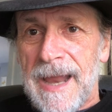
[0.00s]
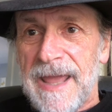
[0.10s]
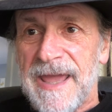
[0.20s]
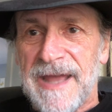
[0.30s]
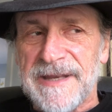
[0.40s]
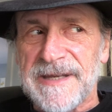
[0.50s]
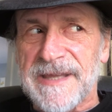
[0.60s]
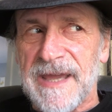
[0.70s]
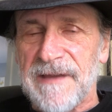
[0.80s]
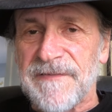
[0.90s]
he added
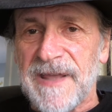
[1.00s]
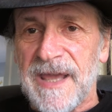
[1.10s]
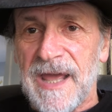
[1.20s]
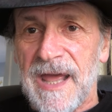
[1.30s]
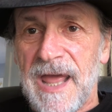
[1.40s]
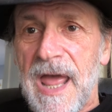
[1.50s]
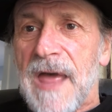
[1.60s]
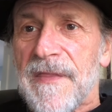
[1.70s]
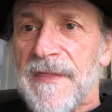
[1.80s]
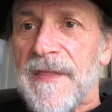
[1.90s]
carefully.
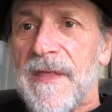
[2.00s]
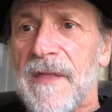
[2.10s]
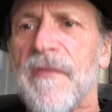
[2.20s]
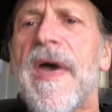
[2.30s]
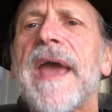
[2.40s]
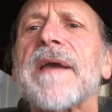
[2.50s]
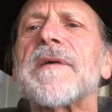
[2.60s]
"That